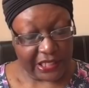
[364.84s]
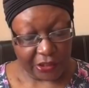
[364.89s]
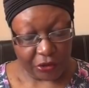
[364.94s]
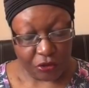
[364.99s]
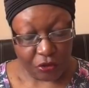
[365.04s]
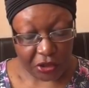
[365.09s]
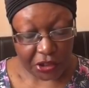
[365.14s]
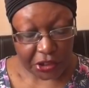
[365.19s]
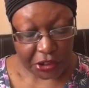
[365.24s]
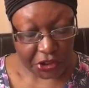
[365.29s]

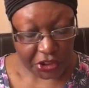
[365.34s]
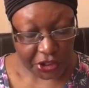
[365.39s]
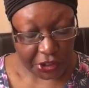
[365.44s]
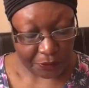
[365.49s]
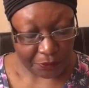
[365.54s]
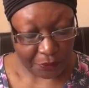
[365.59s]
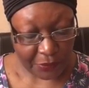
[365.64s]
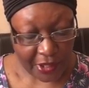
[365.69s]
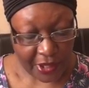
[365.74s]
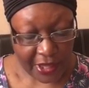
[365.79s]
acknowledge
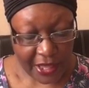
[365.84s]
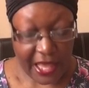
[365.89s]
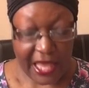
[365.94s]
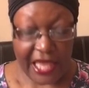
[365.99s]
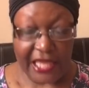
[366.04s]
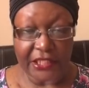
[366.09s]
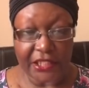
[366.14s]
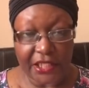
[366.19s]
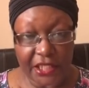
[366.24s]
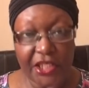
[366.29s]
him,
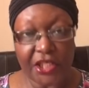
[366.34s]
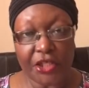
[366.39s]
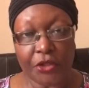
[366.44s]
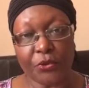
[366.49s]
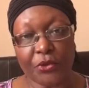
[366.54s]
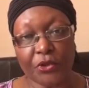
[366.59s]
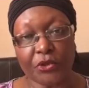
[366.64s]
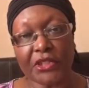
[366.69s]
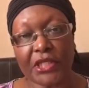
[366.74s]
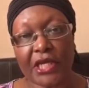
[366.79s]
and he
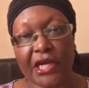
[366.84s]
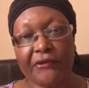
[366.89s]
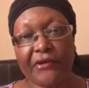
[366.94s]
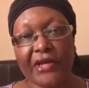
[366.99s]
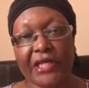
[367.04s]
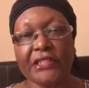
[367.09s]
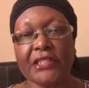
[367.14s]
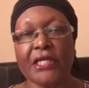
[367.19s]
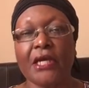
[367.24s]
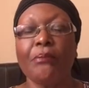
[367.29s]
will
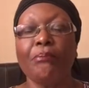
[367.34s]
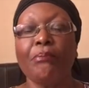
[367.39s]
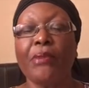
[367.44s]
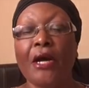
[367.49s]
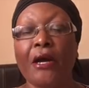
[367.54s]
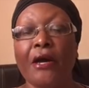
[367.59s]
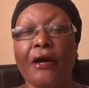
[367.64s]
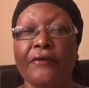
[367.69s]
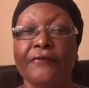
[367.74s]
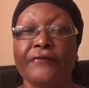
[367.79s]
direct our
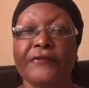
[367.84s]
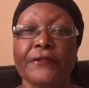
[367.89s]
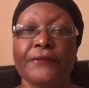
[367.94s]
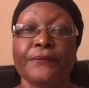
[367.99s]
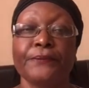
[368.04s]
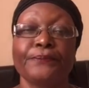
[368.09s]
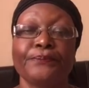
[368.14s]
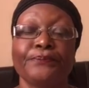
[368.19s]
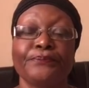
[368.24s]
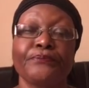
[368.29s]
paths.
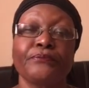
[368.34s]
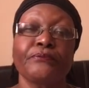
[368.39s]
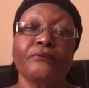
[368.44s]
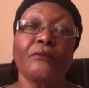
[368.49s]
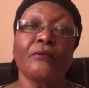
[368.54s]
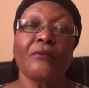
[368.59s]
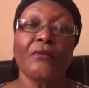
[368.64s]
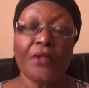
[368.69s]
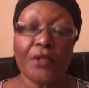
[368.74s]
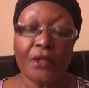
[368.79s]

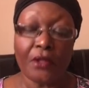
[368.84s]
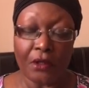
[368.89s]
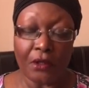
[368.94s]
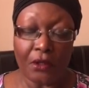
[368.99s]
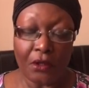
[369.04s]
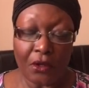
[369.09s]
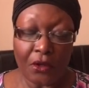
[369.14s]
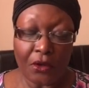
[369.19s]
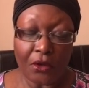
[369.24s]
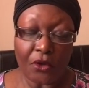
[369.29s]

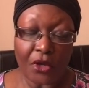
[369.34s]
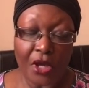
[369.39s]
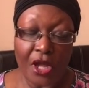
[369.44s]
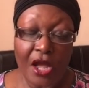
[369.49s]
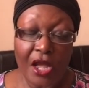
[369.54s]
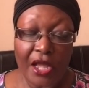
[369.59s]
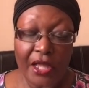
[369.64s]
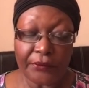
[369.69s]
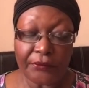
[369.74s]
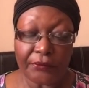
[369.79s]

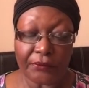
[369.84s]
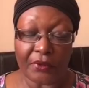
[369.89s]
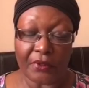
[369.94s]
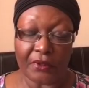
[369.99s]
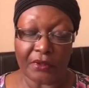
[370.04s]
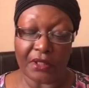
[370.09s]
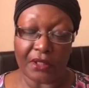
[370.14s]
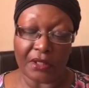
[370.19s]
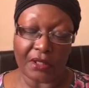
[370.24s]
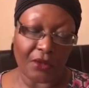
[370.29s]
I
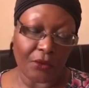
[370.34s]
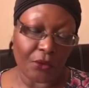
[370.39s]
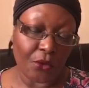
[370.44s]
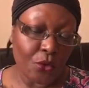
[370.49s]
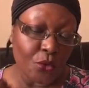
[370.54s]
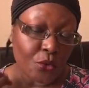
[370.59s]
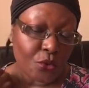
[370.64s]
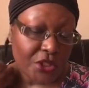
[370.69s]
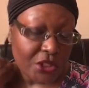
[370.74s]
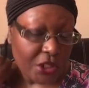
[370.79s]

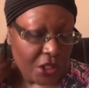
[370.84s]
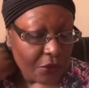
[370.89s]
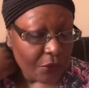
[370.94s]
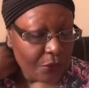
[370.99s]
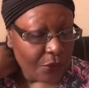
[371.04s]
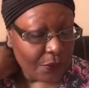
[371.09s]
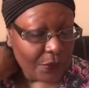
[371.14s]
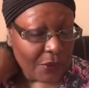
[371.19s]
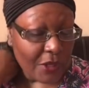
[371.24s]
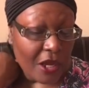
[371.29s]

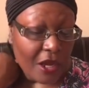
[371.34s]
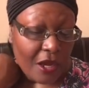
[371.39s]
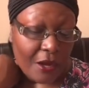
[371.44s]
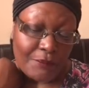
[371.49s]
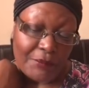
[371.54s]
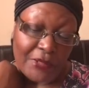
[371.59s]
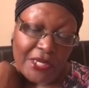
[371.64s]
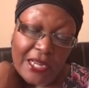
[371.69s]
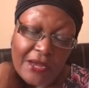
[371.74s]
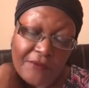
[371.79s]
also
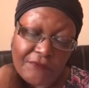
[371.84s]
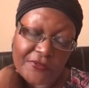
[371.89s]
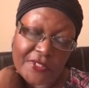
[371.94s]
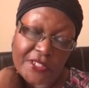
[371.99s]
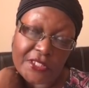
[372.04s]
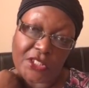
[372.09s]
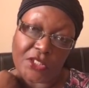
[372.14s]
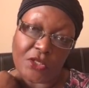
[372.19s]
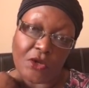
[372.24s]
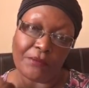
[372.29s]
love
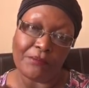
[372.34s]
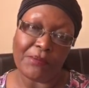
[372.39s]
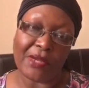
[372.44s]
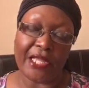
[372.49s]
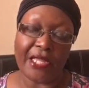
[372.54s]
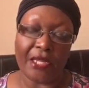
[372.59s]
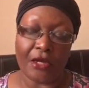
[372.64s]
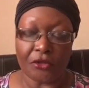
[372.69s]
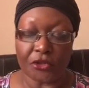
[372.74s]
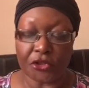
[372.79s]
this song
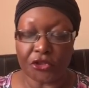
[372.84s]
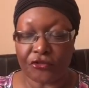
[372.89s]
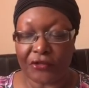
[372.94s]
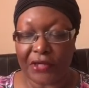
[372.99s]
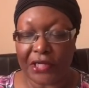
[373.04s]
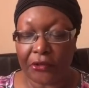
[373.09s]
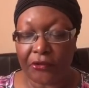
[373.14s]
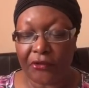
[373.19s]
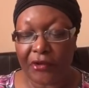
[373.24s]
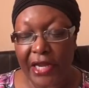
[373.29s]
by
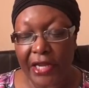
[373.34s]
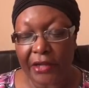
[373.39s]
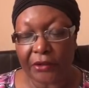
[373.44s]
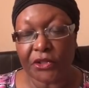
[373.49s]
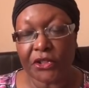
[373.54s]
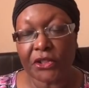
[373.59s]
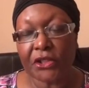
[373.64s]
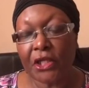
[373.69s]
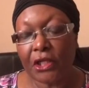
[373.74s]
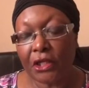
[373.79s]
Andre
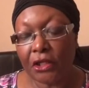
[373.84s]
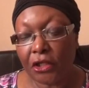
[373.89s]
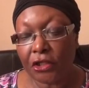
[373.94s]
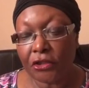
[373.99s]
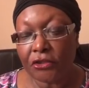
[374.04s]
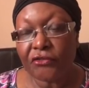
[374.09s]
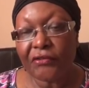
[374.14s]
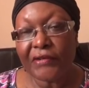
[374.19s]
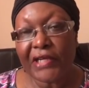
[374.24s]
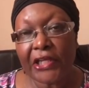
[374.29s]
Crouch.
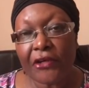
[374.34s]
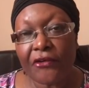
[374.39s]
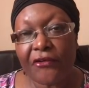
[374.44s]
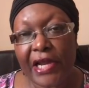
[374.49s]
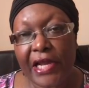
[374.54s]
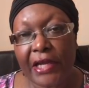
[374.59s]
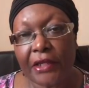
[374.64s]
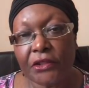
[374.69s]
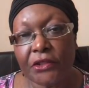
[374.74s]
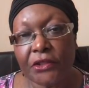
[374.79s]
Andre
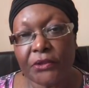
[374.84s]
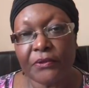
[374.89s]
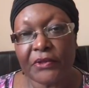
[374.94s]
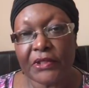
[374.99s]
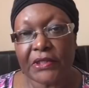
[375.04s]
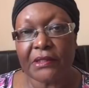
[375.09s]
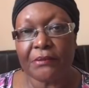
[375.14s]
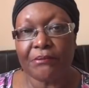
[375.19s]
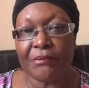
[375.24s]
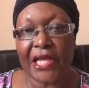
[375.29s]
Crouch
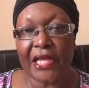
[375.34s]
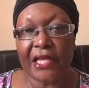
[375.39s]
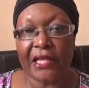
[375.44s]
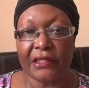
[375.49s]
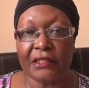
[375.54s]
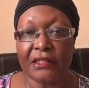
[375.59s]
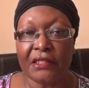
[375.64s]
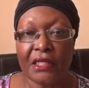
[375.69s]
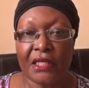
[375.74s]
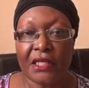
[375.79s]
was a
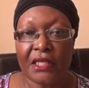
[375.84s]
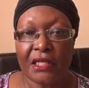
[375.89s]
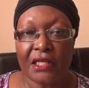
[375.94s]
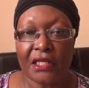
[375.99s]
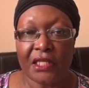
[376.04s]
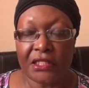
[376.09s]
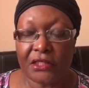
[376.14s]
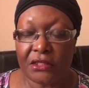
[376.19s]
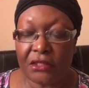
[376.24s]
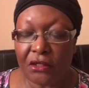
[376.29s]
man,
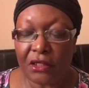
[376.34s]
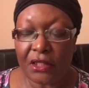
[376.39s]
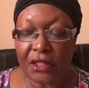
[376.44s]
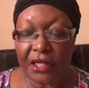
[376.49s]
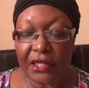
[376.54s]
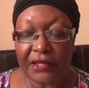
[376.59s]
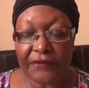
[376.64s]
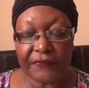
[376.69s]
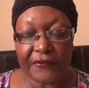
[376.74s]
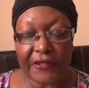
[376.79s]
he's not
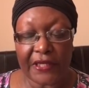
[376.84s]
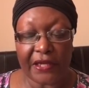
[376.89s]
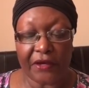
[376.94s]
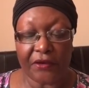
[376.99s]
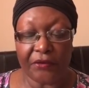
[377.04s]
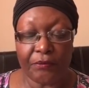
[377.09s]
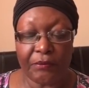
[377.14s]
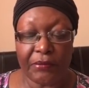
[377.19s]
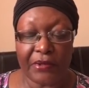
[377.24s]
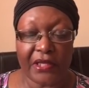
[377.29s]
alive
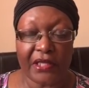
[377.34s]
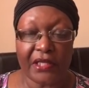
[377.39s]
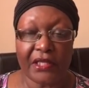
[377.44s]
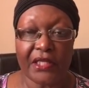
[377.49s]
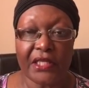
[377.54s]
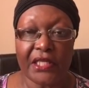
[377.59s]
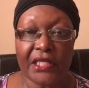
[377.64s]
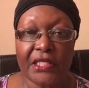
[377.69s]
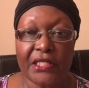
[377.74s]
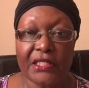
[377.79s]
now, but
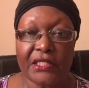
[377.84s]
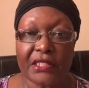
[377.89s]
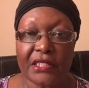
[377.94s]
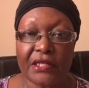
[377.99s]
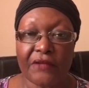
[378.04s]
he